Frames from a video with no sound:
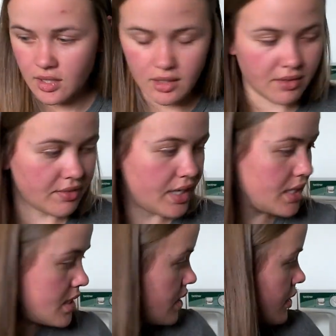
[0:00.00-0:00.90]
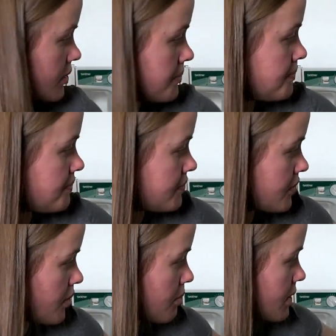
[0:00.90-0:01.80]
All right,
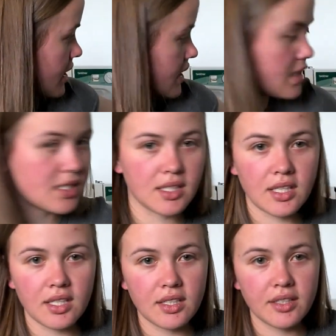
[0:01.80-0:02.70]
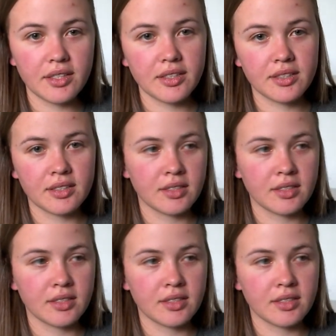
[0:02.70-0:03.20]
this here.